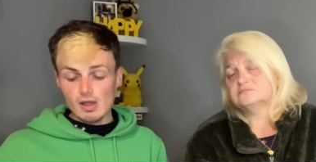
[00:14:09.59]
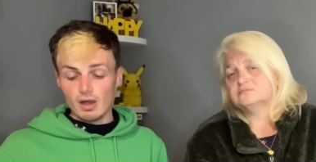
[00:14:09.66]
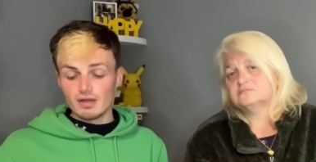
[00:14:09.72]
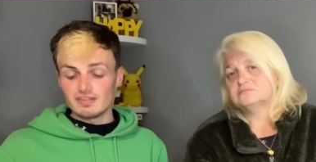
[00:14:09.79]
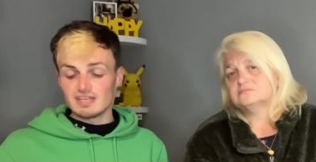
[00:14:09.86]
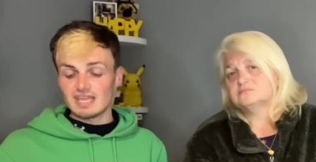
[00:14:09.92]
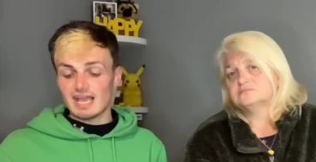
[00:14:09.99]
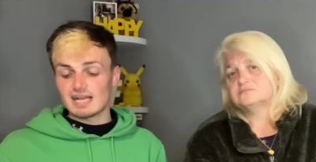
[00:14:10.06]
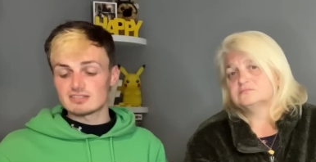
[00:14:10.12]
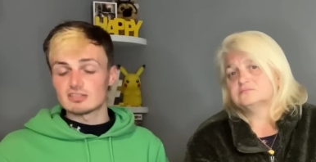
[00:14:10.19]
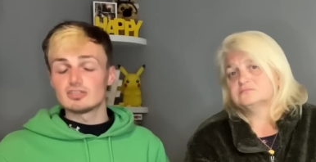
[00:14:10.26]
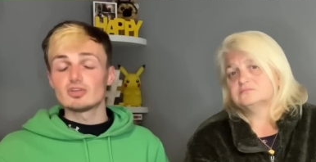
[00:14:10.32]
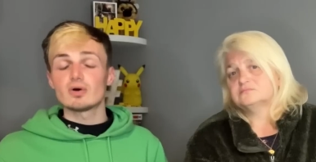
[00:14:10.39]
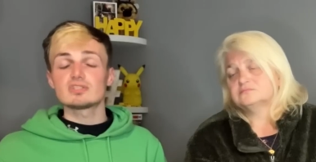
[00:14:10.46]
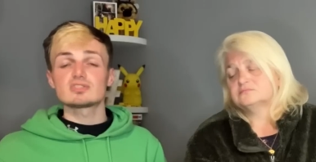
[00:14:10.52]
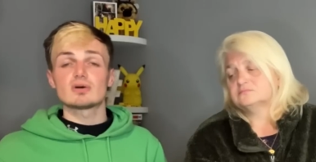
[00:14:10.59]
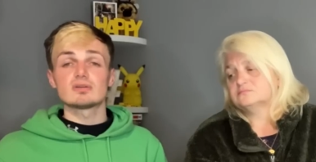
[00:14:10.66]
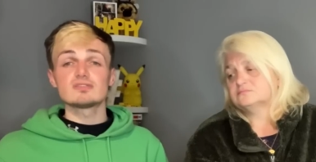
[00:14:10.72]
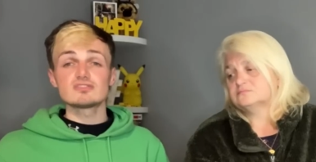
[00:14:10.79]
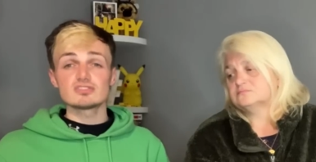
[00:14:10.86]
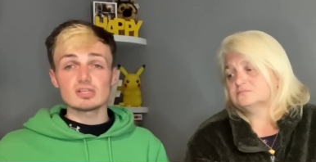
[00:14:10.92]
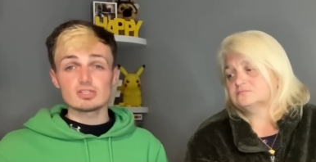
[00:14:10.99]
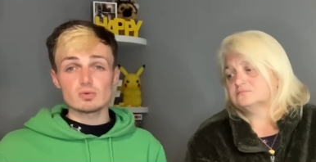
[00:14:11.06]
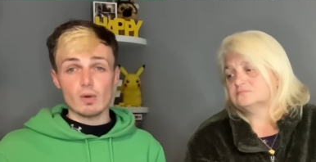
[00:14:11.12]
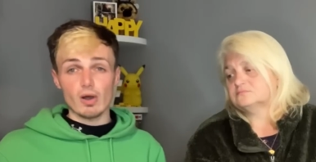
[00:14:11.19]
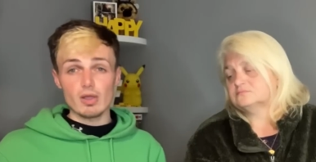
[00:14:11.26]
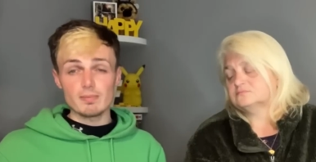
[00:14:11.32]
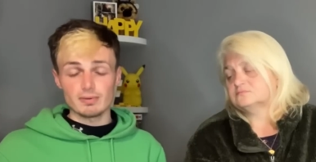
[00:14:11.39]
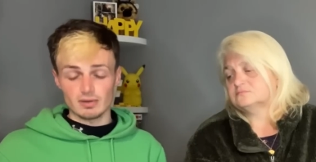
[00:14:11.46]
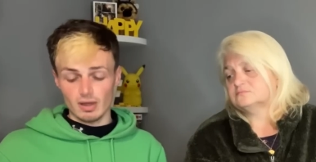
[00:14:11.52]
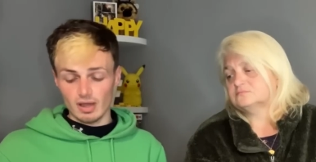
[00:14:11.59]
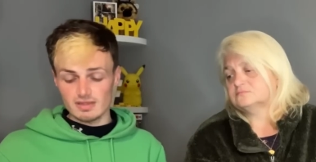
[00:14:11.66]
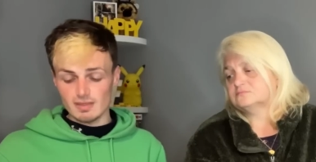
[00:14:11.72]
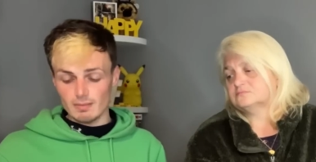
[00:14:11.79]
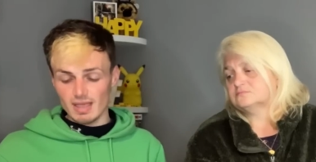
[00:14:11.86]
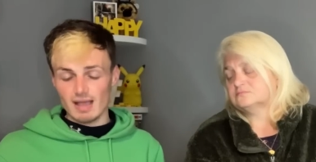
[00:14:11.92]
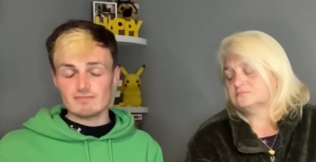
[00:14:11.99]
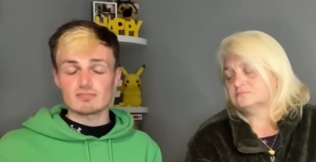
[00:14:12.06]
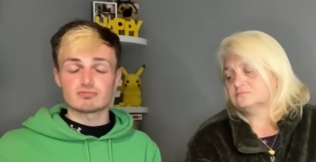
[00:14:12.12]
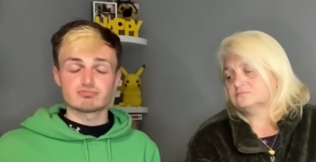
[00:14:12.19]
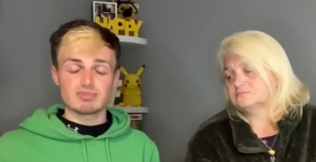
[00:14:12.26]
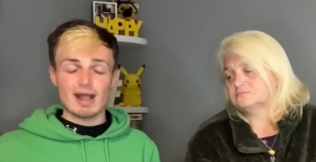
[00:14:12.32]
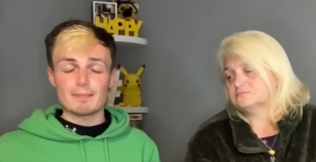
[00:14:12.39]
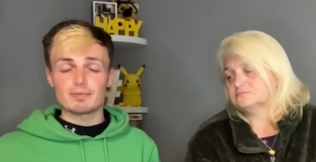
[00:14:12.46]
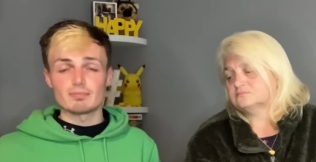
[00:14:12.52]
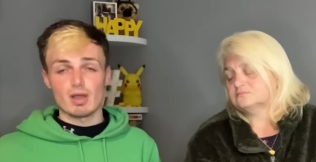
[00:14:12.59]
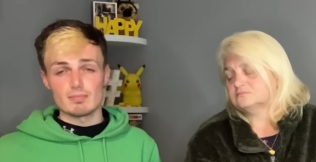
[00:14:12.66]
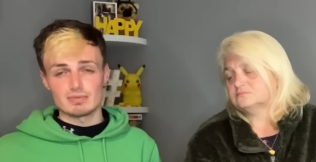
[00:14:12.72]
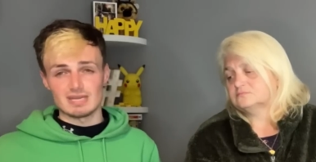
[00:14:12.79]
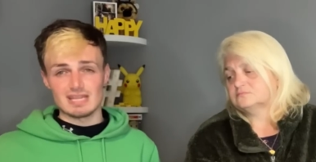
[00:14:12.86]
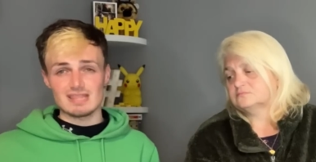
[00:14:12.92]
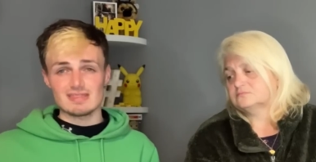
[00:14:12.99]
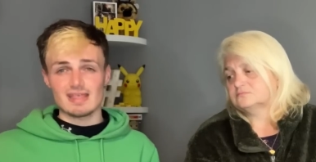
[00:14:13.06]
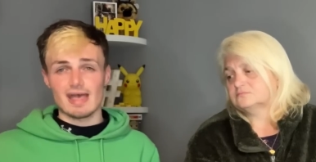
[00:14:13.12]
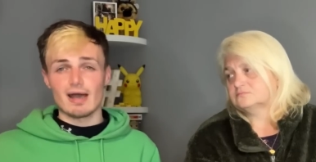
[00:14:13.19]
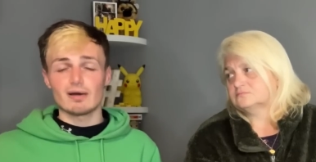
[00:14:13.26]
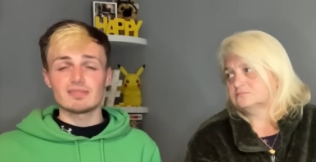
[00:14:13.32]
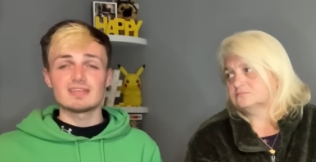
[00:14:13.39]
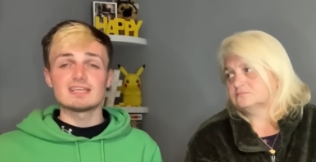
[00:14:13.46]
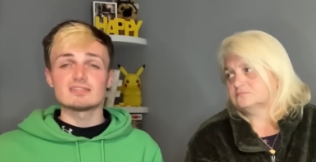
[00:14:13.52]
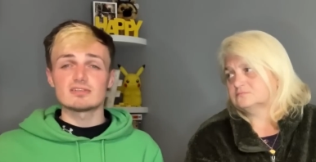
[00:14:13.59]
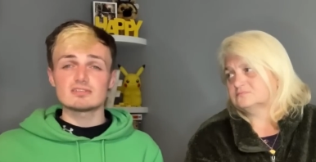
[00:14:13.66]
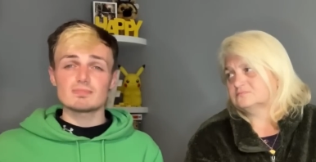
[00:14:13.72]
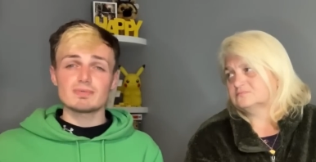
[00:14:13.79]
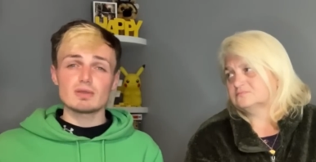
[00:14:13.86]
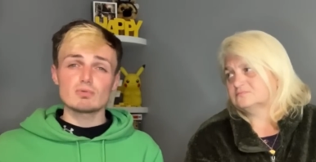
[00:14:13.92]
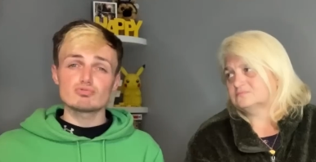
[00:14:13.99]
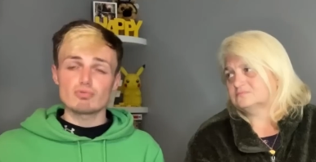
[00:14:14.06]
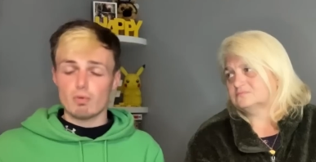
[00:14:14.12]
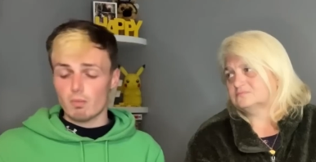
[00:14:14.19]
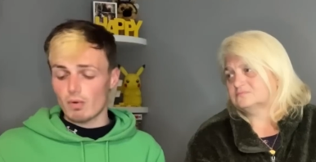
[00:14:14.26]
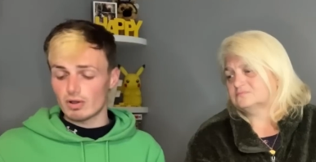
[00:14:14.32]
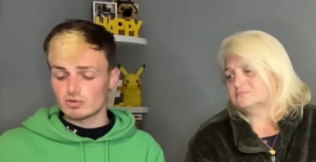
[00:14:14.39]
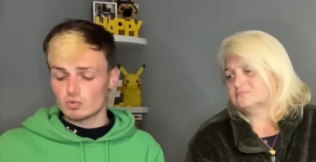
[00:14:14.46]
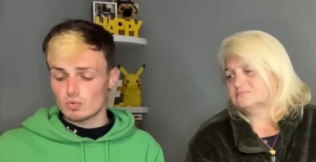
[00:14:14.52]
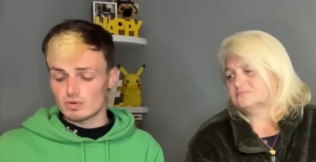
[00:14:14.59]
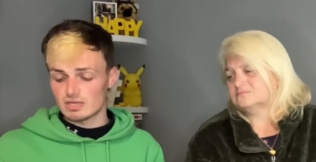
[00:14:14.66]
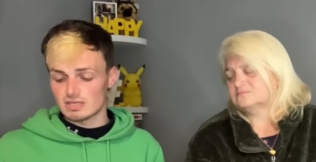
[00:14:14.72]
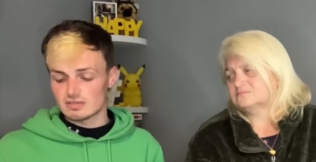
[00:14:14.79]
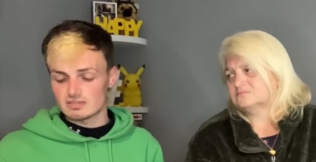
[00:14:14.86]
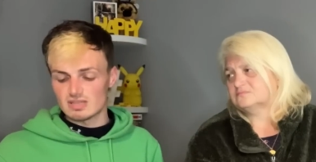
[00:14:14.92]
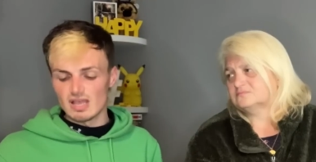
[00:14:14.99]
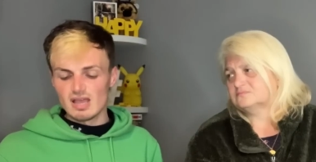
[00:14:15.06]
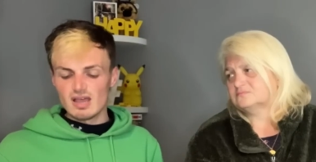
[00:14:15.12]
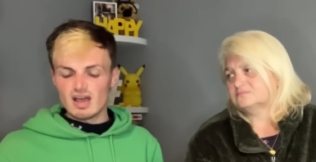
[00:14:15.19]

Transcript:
Speaker 1: I think it has a nice kind of subtle opener, and then we have a rap moment in there. I think it does appeal to a wide audience.